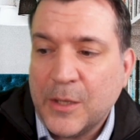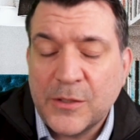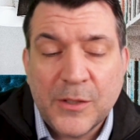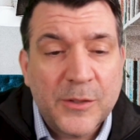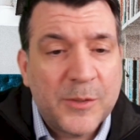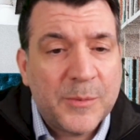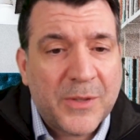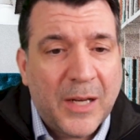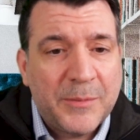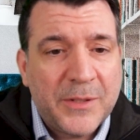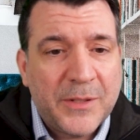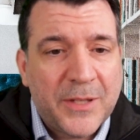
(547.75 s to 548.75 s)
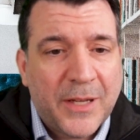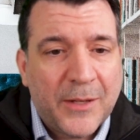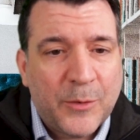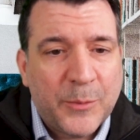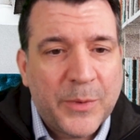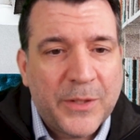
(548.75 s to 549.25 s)
Also, subscribe to the
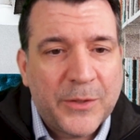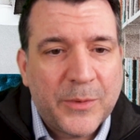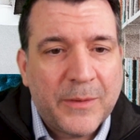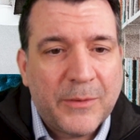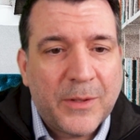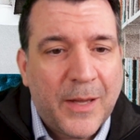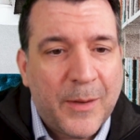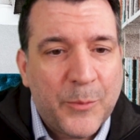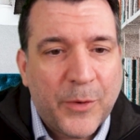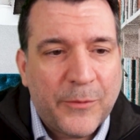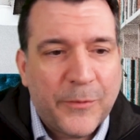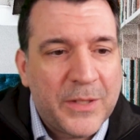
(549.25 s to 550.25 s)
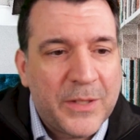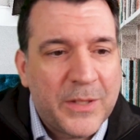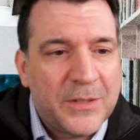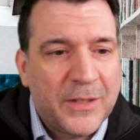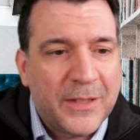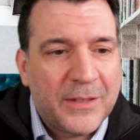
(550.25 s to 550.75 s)
channel because we have a lot more
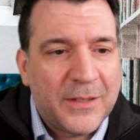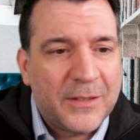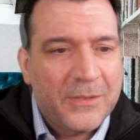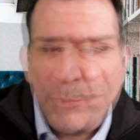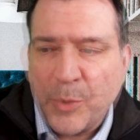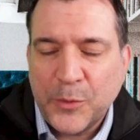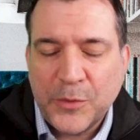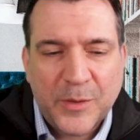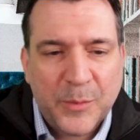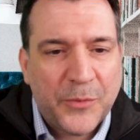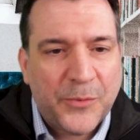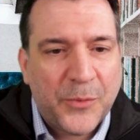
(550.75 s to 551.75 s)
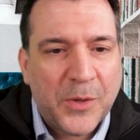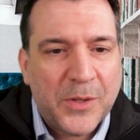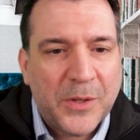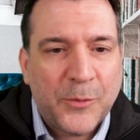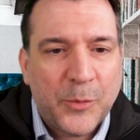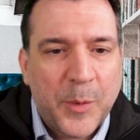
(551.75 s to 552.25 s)
information like this posted before
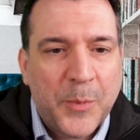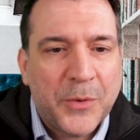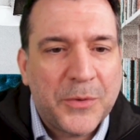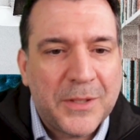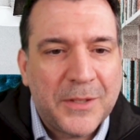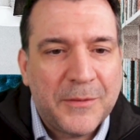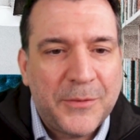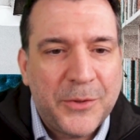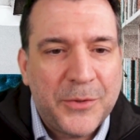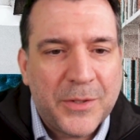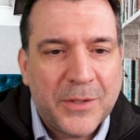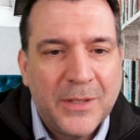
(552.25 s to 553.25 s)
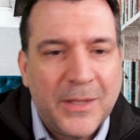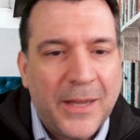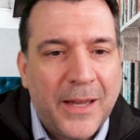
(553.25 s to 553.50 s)
and that we'll be posting in the future.